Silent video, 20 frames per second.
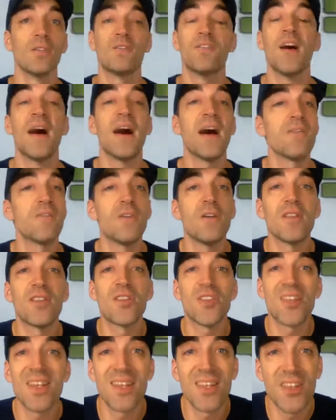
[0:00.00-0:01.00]

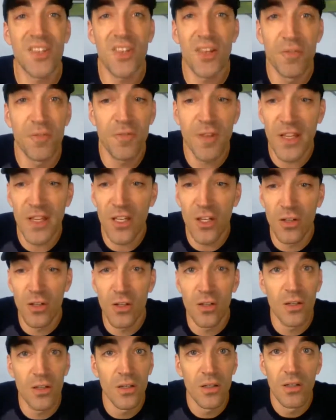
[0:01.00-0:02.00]
5-6
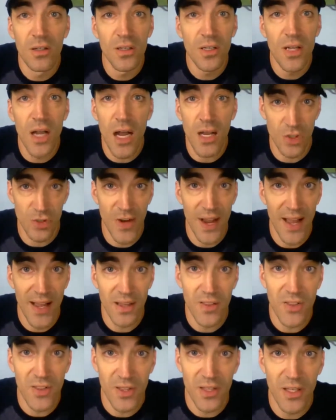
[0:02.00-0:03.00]
figure
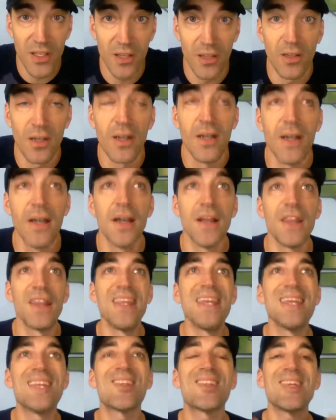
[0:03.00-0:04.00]
contracts here.
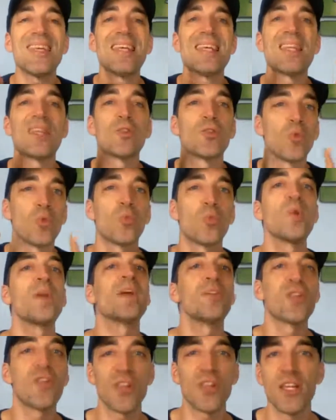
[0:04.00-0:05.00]
This is the
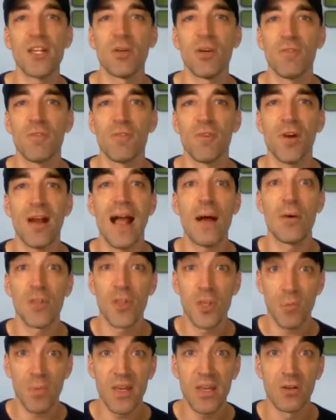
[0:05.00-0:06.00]
real secret for how
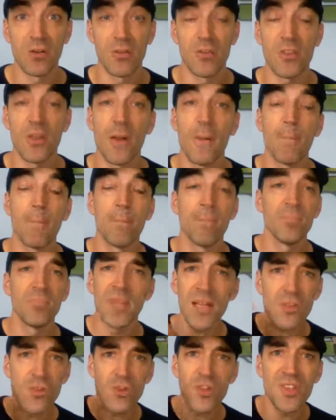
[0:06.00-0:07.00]
speakers
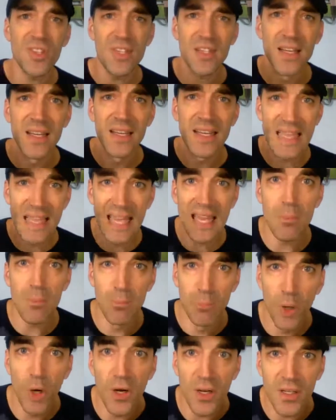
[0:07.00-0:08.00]
not just
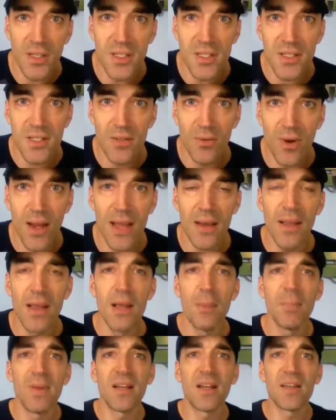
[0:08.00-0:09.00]
get booked, right?
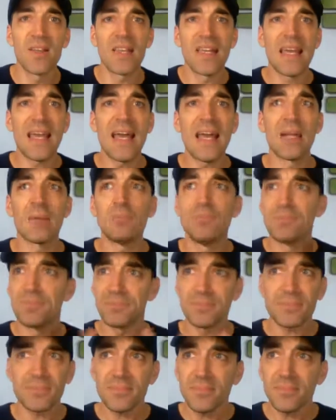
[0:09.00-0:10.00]
Because again,
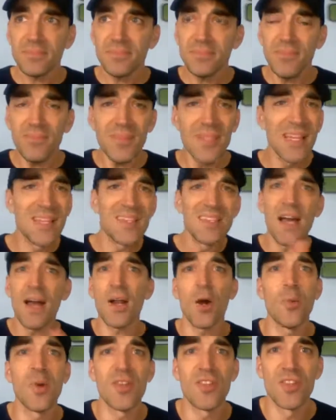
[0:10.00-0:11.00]
it's not
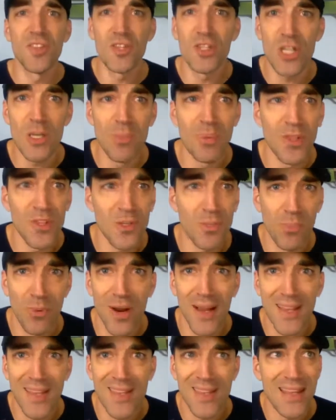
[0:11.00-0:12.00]
always the cheapest
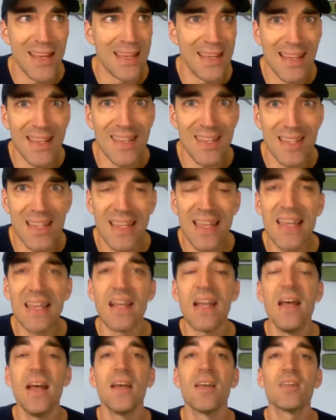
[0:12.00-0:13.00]
price that gets the
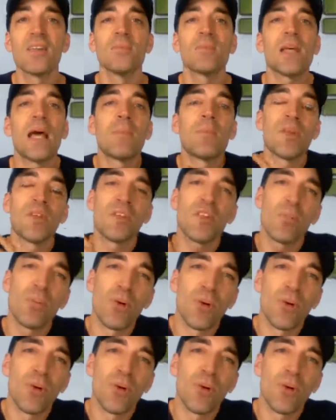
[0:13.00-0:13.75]
gig. Sometimes it's the